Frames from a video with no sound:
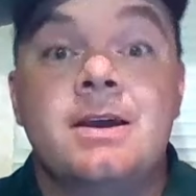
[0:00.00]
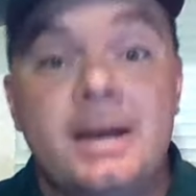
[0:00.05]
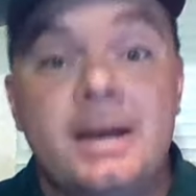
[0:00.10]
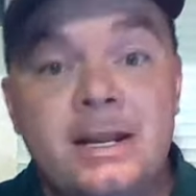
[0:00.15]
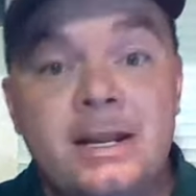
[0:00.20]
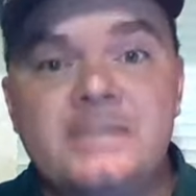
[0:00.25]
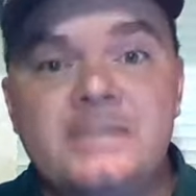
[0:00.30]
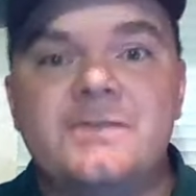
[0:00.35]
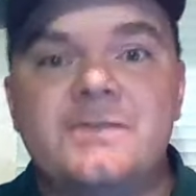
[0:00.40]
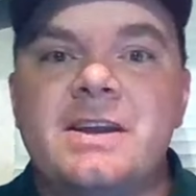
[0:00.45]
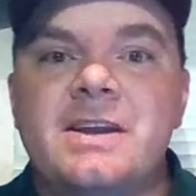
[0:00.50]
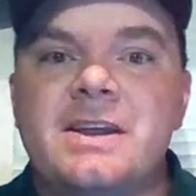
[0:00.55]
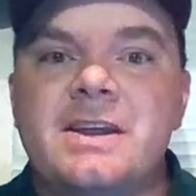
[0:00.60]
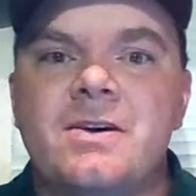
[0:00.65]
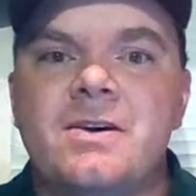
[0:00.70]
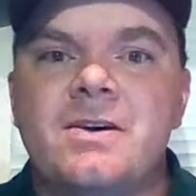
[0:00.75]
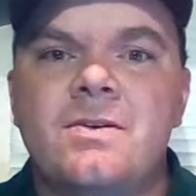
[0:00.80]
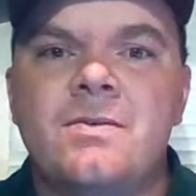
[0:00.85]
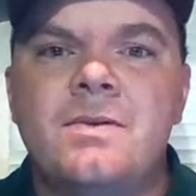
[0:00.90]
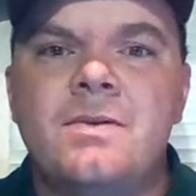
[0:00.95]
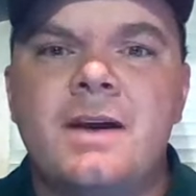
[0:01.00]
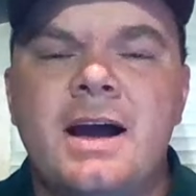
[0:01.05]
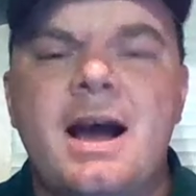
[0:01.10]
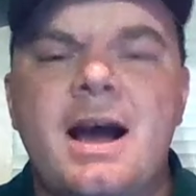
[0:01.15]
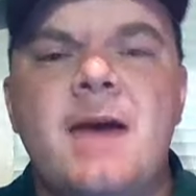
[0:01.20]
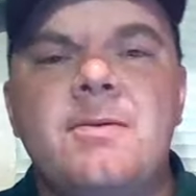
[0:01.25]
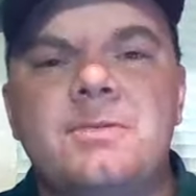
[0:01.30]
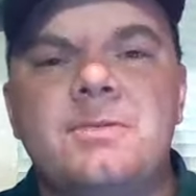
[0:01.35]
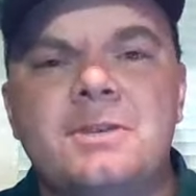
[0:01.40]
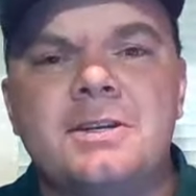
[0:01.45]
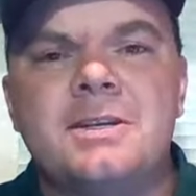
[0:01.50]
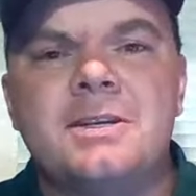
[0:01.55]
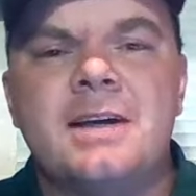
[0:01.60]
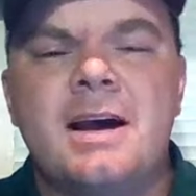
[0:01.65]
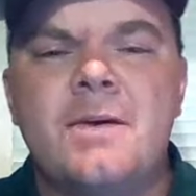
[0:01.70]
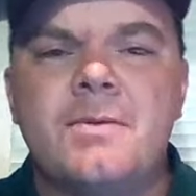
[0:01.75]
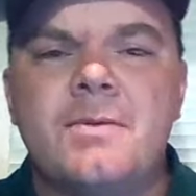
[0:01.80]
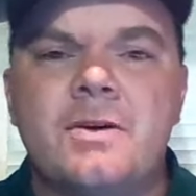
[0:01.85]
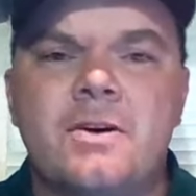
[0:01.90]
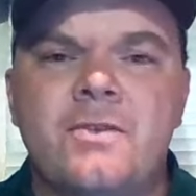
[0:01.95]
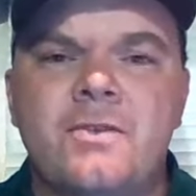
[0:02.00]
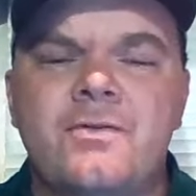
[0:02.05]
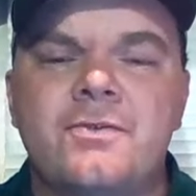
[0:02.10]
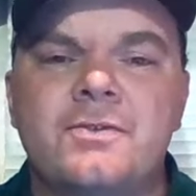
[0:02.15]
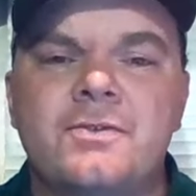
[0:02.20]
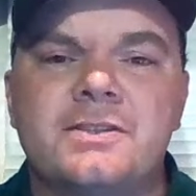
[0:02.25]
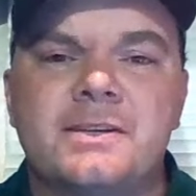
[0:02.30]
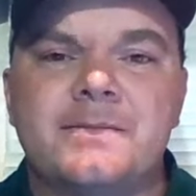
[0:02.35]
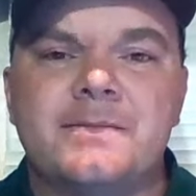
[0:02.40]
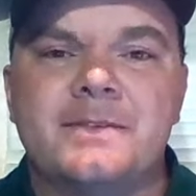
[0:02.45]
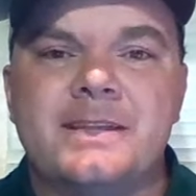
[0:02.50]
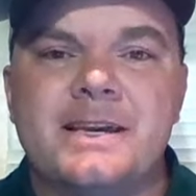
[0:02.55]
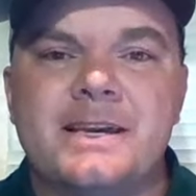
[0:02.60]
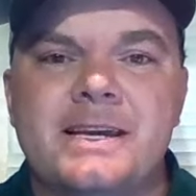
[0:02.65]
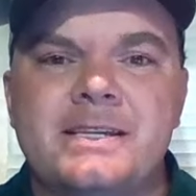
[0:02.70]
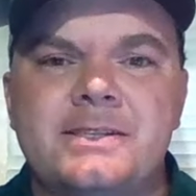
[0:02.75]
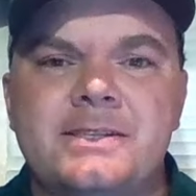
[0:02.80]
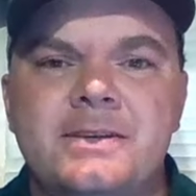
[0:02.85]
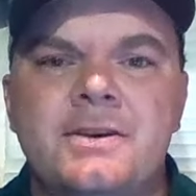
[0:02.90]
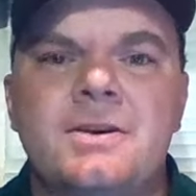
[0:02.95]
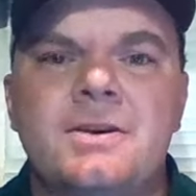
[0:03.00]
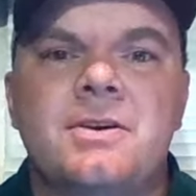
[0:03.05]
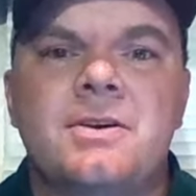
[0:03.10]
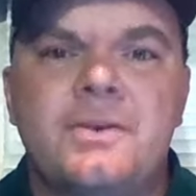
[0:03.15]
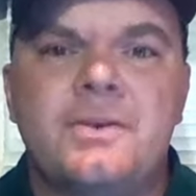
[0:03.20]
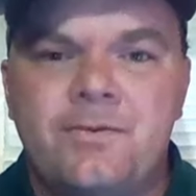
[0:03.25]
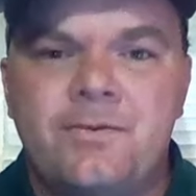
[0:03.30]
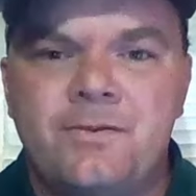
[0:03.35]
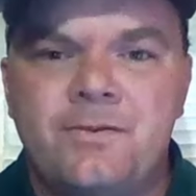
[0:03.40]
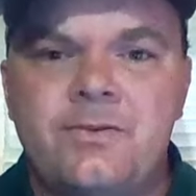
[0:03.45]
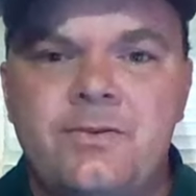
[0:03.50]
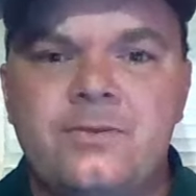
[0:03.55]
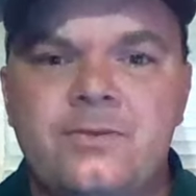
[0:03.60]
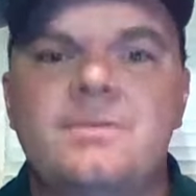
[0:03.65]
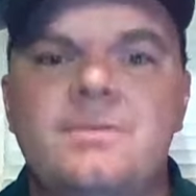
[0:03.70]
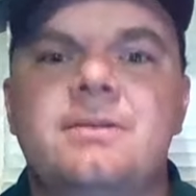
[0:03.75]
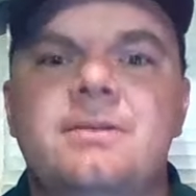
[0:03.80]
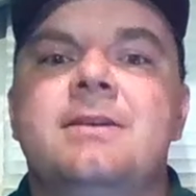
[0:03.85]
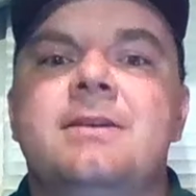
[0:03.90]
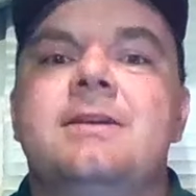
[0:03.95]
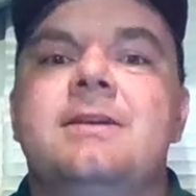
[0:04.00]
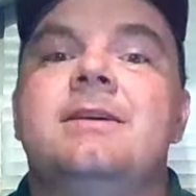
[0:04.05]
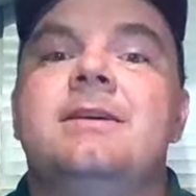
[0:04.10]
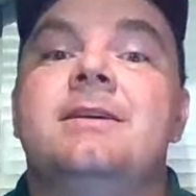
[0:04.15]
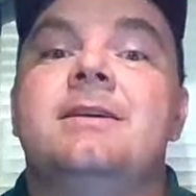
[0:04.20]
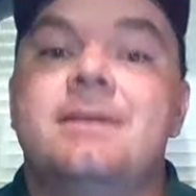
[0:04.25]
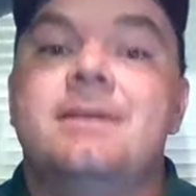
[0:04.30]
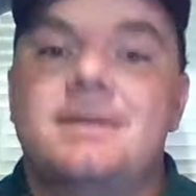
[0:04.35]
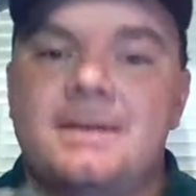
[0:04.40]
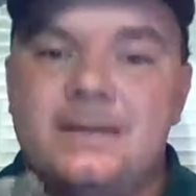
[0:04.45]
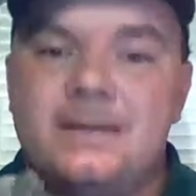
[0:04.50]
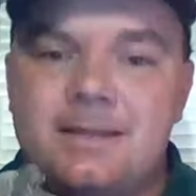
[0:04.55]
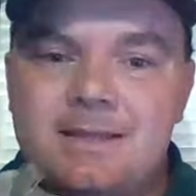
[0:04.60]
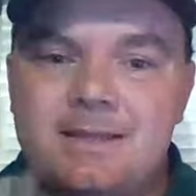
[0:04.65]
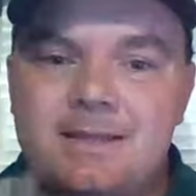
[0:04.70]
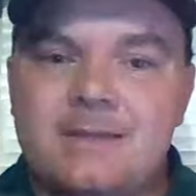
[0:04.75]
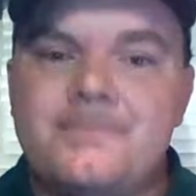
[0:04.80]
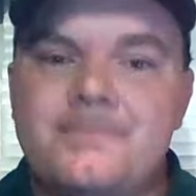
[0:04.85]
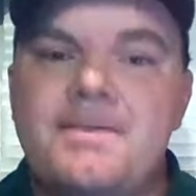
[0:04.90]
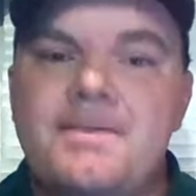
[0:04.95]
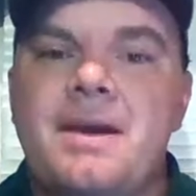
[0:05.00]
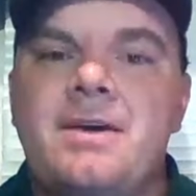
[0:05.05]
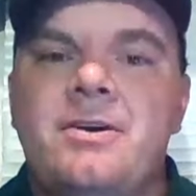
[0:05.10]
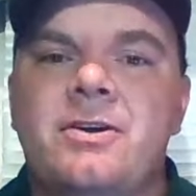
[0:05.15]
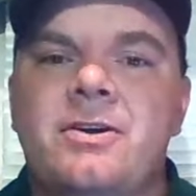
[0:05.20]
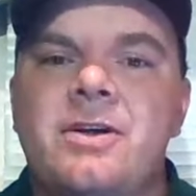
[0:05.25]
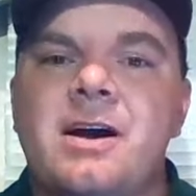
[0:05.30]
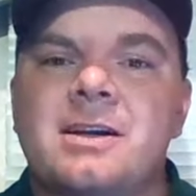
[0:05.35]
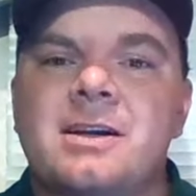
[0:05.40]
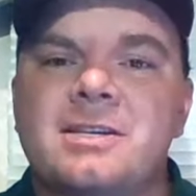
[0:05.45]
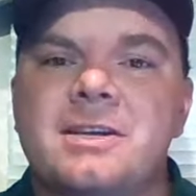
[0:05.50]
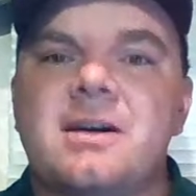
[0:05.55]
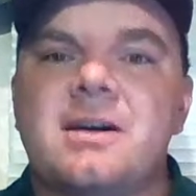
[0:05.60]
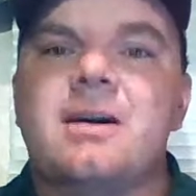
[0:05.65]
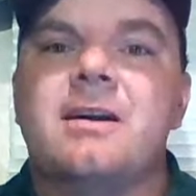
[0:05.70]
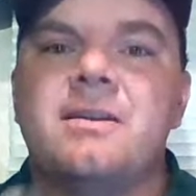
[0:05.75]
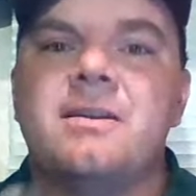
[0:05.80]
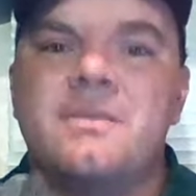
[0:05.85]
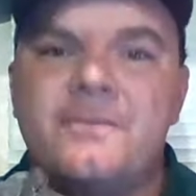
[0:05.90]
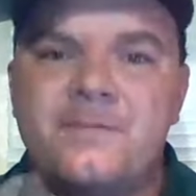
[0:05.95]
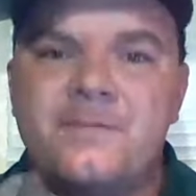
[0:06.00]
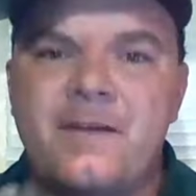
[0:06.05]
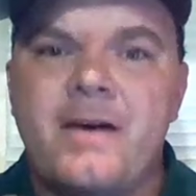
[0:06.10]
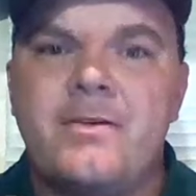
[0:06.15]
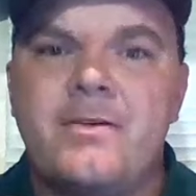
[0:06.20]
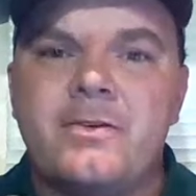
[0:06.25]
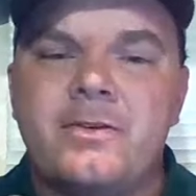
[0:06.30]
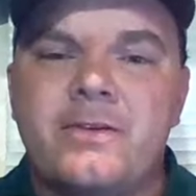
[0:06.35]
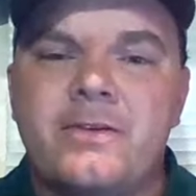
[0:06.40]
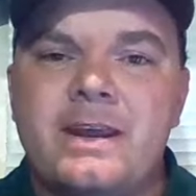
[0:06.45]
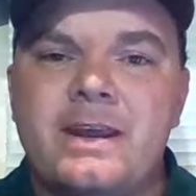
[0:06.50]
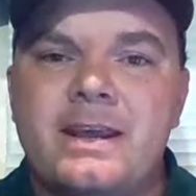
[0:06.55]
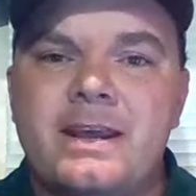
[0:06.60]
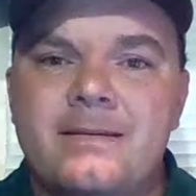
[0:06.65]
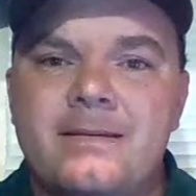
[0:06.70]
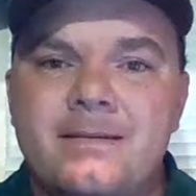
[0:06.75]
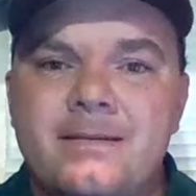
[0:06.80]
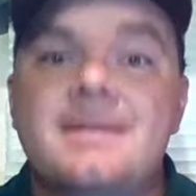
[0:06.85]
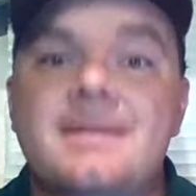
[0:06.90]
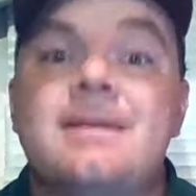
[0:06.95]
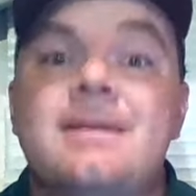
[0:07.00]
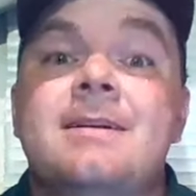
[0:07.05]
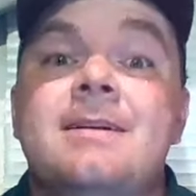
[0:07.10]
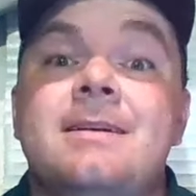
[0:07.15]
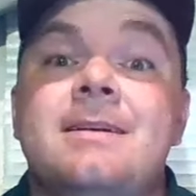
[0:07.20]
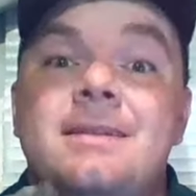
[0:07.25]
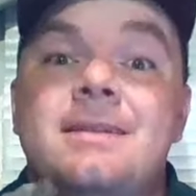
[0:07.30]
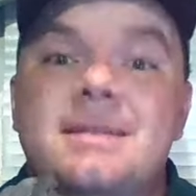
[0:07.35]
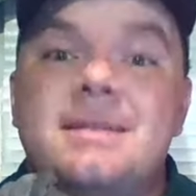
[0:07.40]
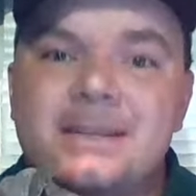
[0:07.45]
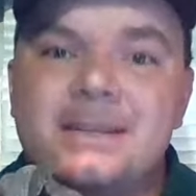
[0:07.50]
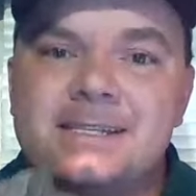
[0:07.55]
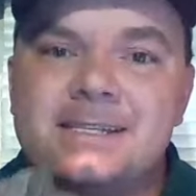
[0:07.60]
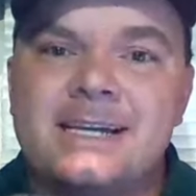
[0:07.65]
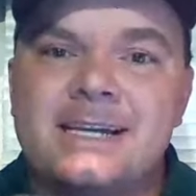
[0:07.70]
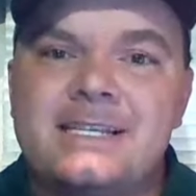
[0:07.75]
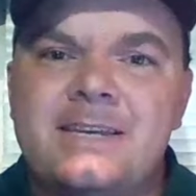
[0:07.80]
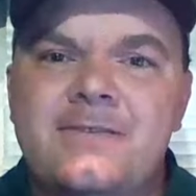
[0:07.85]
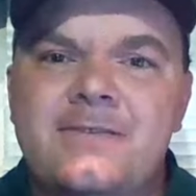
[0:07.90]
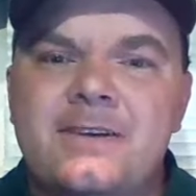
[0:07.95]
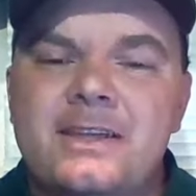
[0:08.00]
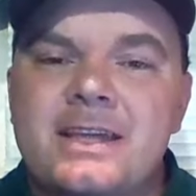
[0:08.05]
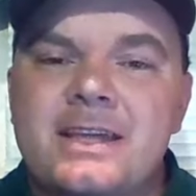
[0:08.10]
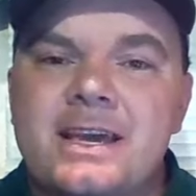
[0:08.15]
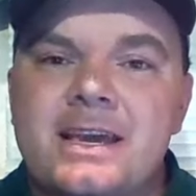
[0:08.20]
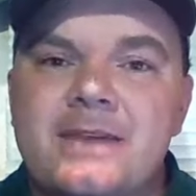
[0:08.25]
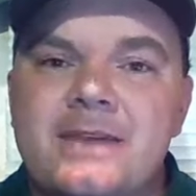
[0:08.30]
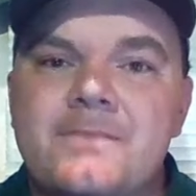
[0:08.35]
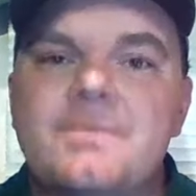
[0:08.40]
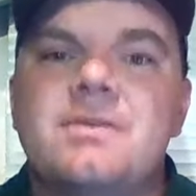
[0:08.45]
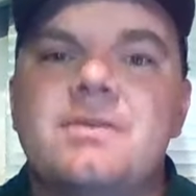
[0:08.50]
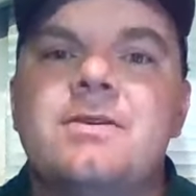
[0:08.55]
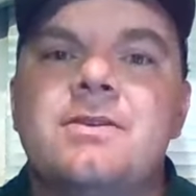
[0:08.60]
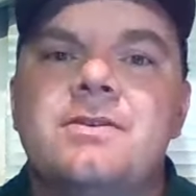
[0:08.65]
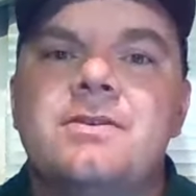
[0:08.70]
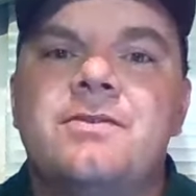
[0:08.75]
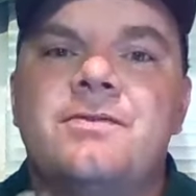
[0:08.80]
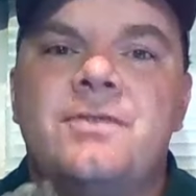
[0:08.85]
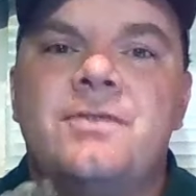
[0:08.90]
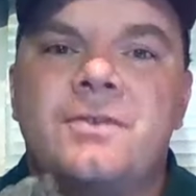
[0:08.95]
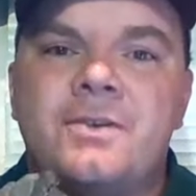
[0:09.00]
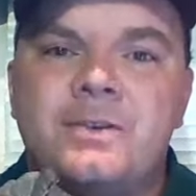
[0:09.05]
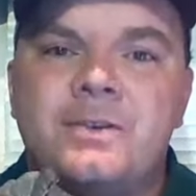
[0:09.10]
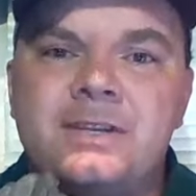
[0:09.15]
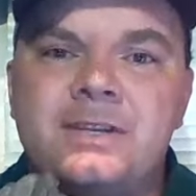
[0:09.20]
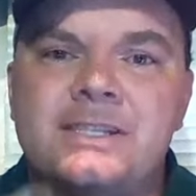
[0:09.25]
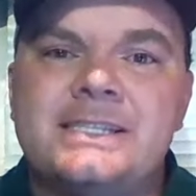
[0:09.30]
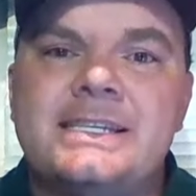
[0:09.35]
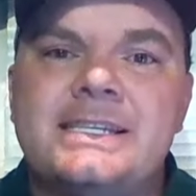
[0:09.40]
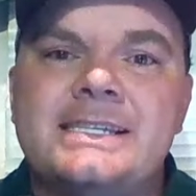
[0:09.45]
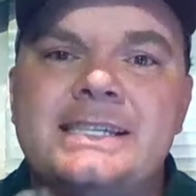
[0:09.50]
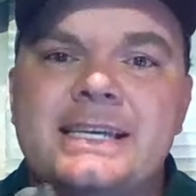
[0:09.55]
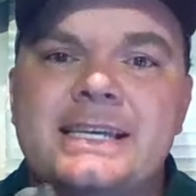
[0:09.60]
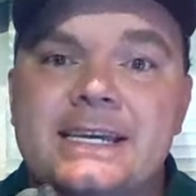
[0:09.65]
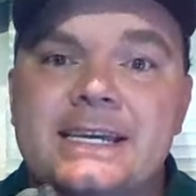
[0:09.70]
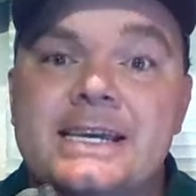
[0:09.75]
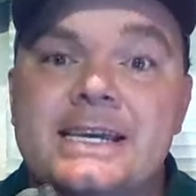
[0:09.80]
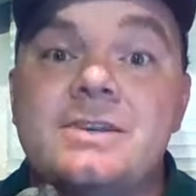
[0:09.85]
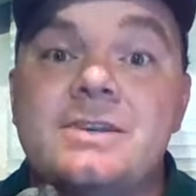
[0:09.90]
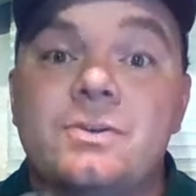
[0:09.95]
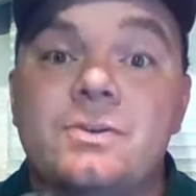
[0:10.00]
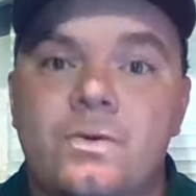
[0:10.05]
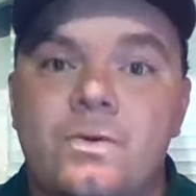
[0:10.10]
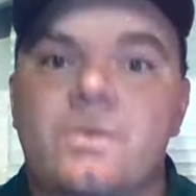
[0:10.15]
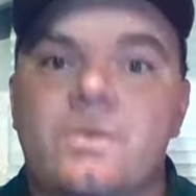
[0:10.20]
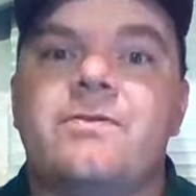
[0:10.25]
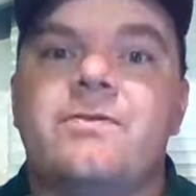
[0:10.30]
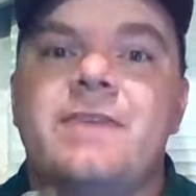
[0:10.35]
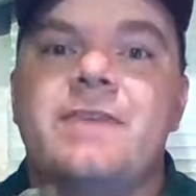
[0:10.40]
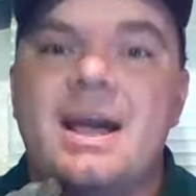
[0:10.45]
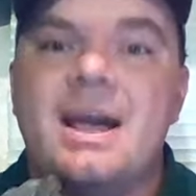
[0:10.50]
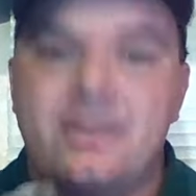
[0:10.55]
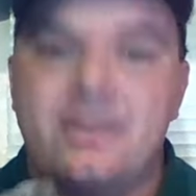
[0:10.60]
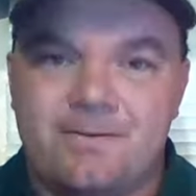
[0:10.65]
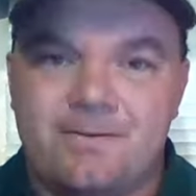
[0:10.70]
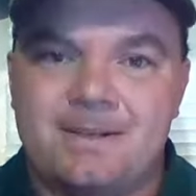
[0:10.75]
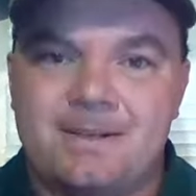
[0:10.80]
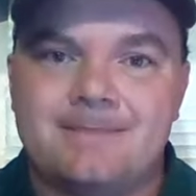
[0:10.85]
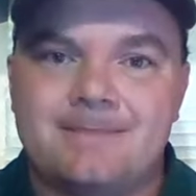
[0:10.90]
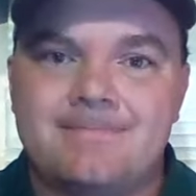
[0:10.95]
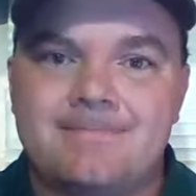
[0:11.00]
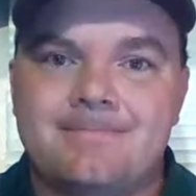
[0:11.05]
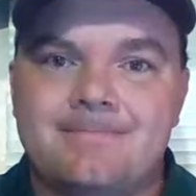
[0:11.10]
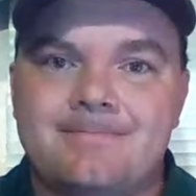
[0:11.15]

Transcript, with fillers: In this video, I will just I will go through some of these through the Paleoloxodon falconeri, the scientific name for the Sicilian dwarf elephant.